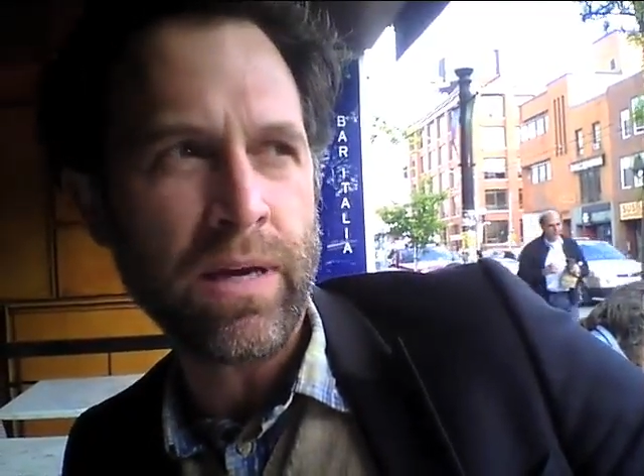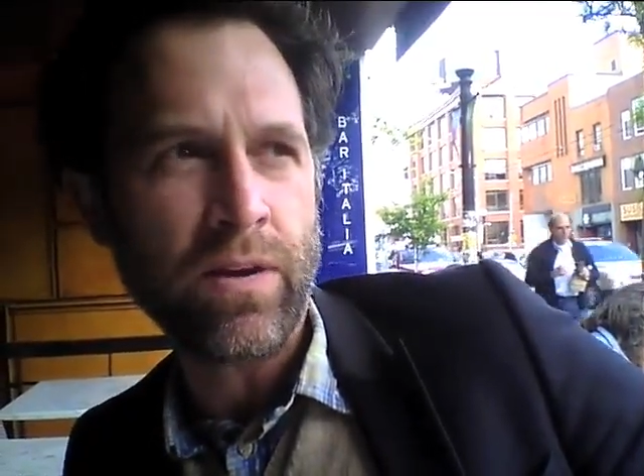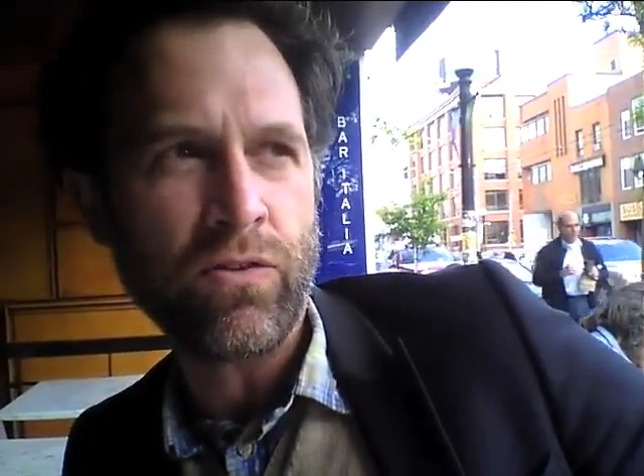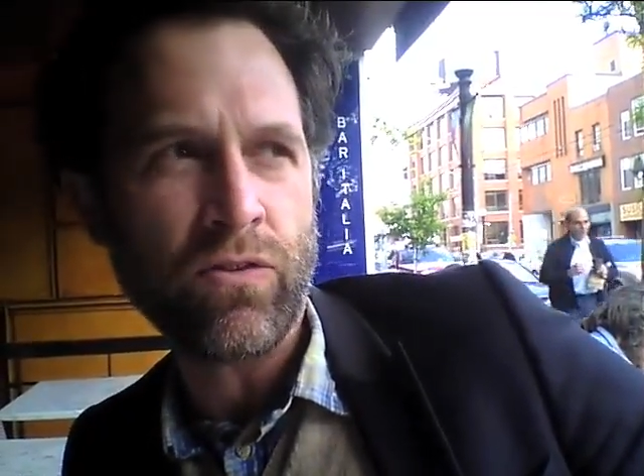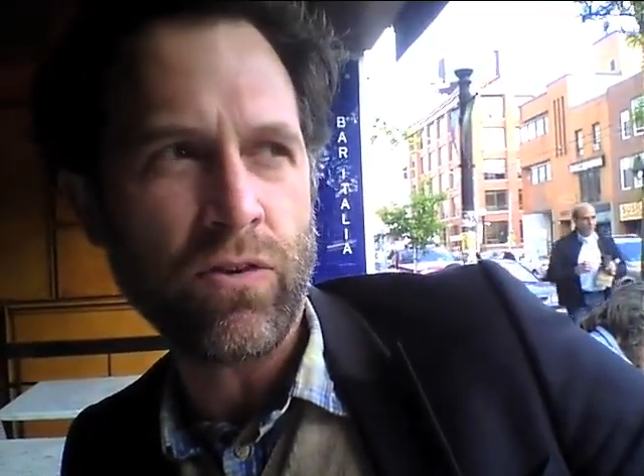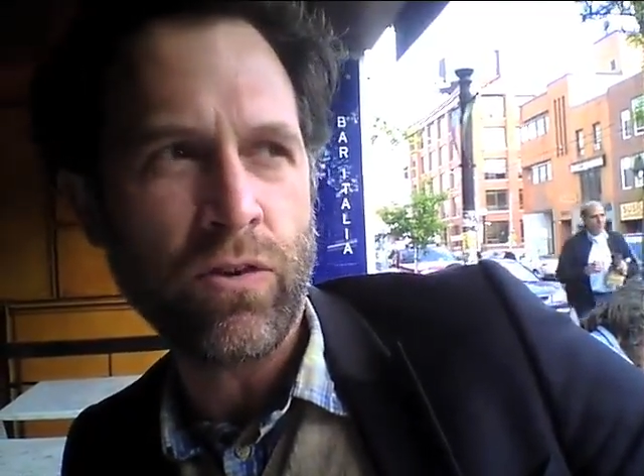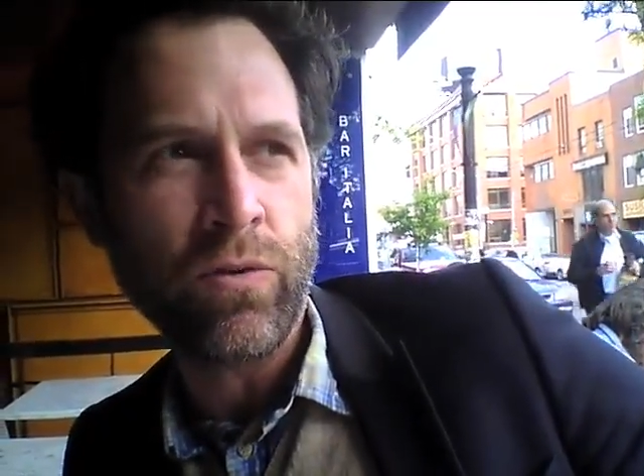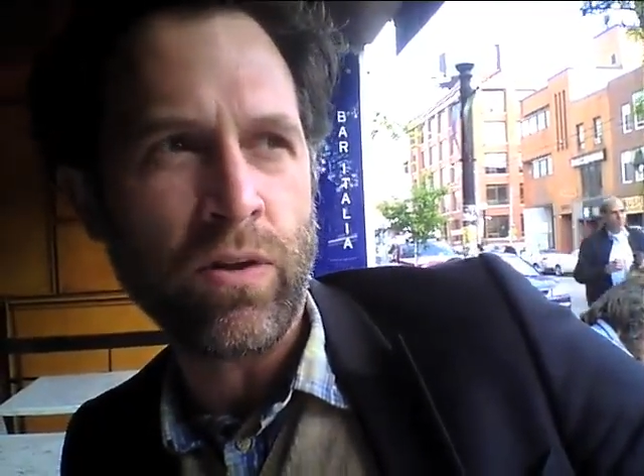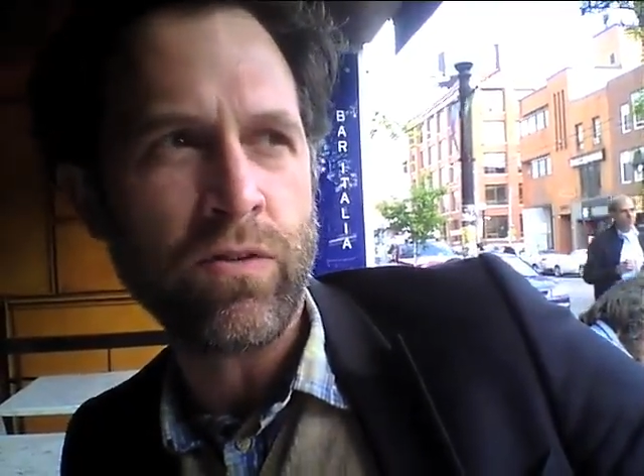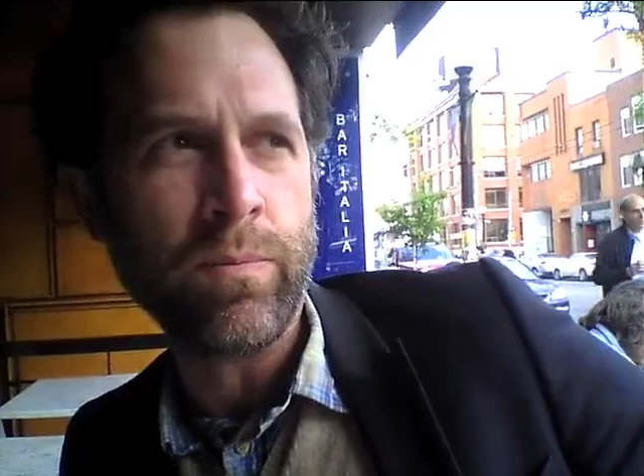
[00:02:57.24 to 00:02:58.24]
because
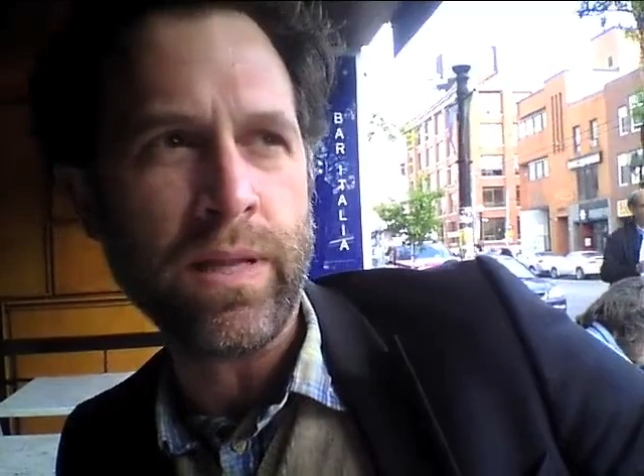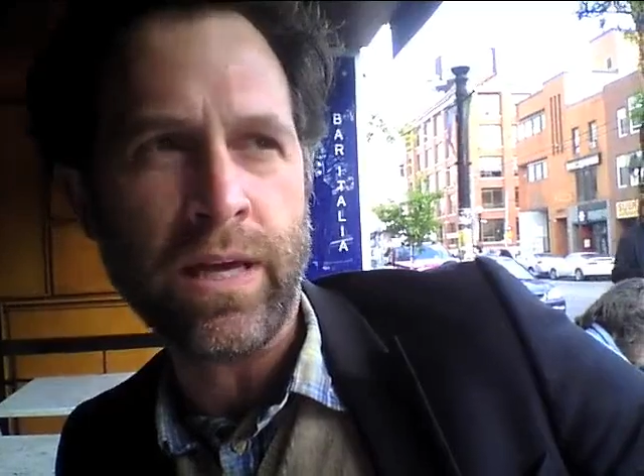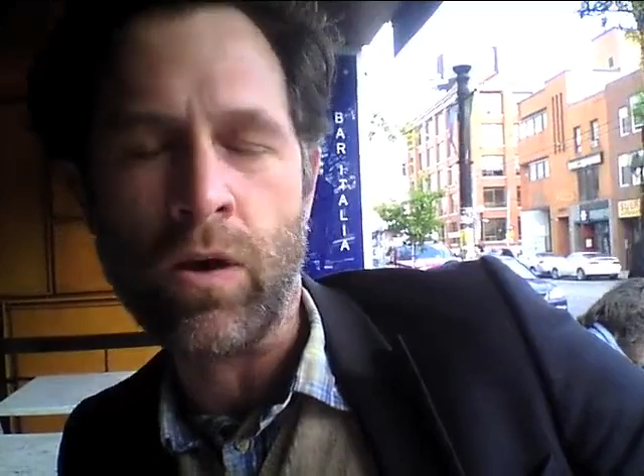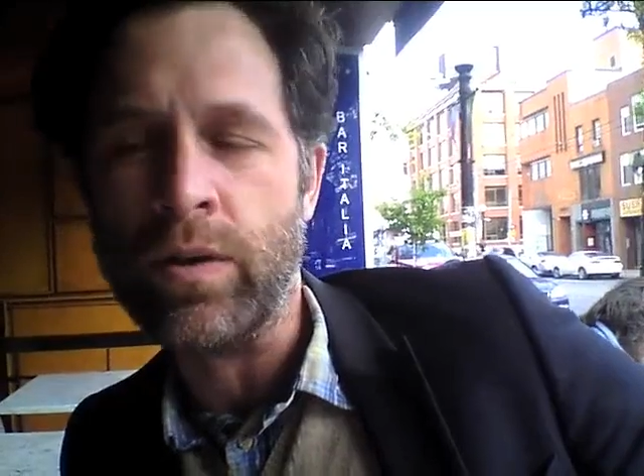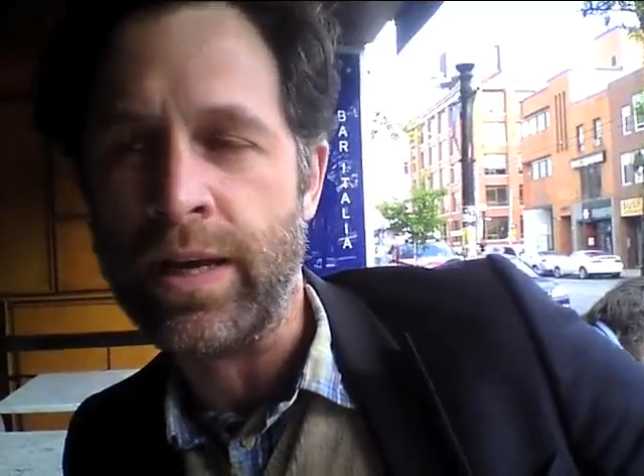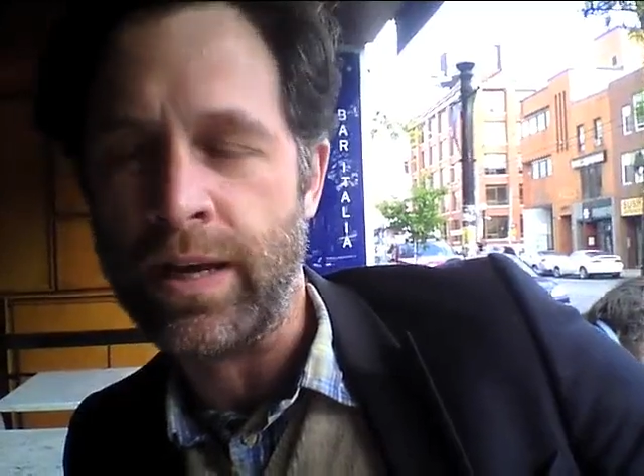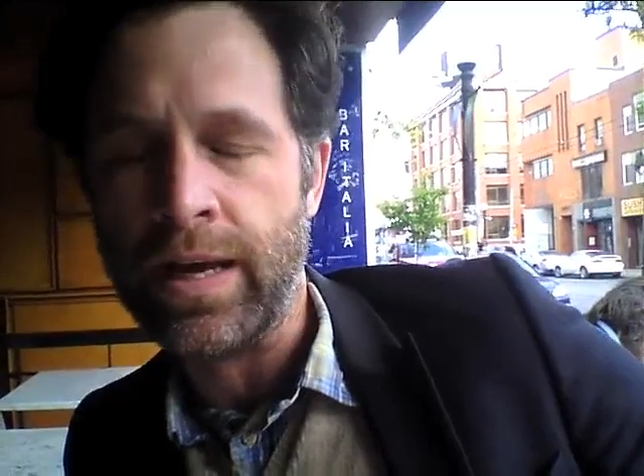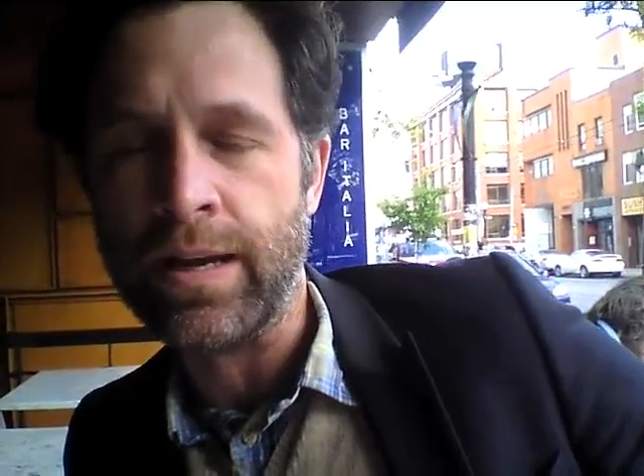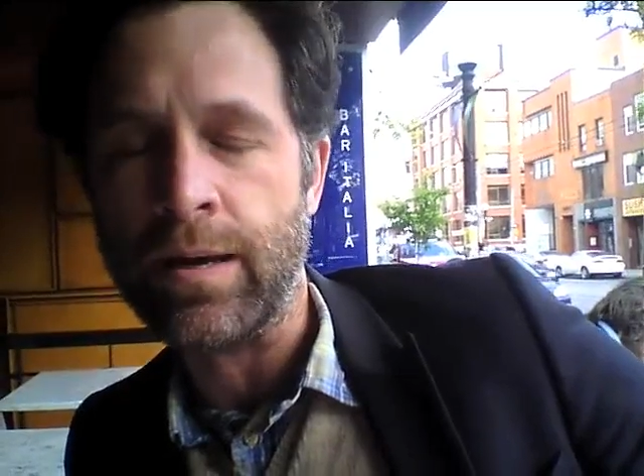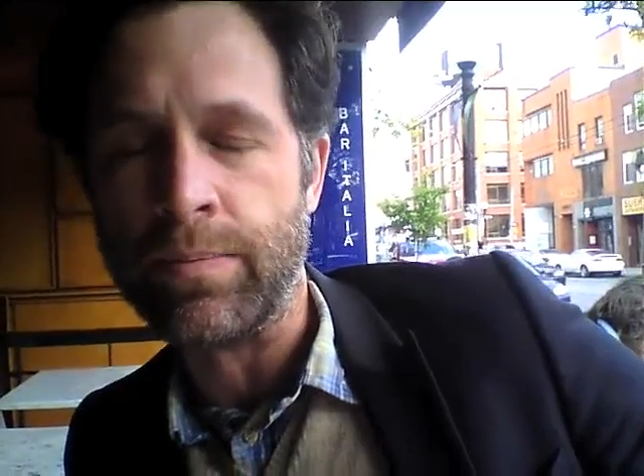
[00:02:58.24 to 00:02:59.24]
you ultimately only
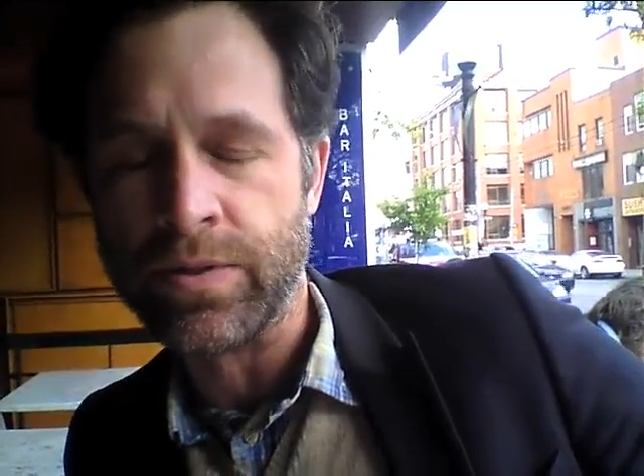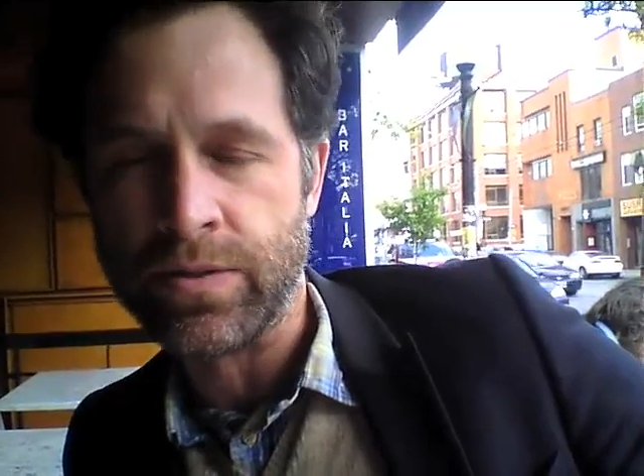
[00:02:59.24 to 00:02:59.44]
end up